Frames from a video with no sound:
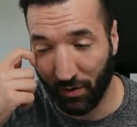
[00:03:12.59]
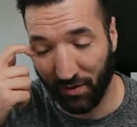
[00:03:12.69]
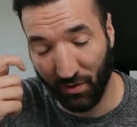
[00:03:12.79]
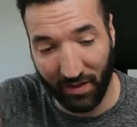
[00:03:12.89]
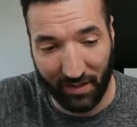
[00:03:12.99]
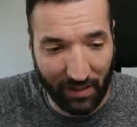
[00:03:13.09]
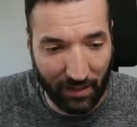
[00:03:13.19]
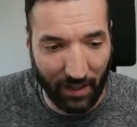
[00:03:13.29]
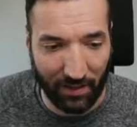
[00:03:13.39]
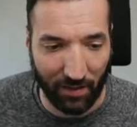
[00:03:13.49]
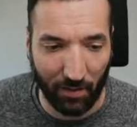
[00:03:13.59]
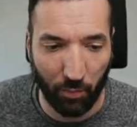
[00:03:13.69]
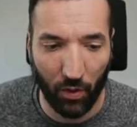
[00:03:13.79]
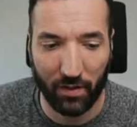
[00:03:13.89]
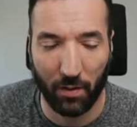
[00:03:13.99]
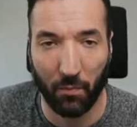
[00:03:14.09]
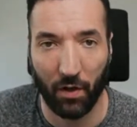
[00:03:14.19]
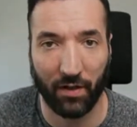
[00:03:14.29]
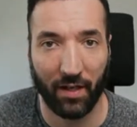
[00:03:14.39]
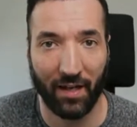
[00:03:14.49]
So I think at this point, the
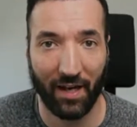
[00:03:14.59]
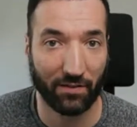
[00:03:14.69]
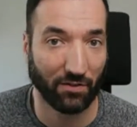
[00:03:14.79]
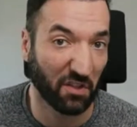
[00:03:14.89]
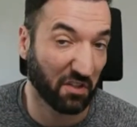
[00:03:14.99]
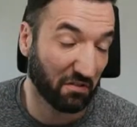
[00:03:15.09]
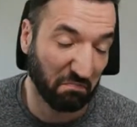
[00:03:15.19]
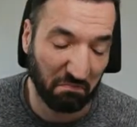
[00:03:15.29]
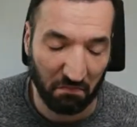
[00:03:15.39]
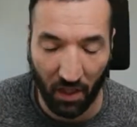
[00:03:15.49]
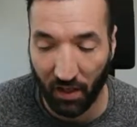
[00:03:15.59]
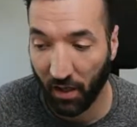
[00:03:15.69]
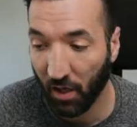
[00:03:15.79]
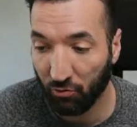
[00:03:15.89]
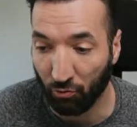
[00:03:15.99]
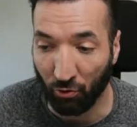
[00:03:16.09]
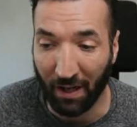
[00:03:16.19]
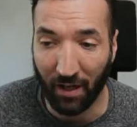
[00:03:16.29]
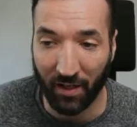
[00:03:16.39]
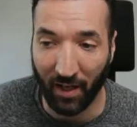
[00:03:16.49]
market has just
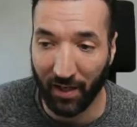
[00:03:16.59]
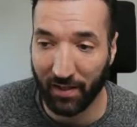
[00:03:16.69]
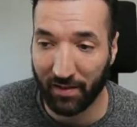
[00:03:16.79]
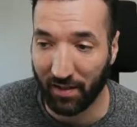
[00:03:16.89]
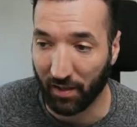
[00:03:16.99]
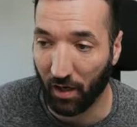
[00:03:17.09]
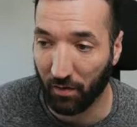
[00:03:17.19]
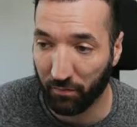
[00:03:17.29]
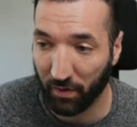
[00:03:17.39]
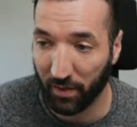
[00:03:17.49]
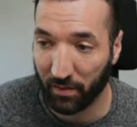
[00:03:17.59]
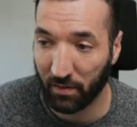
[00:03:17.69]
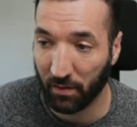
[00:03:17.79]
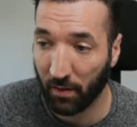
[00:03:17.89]
relegated the conflict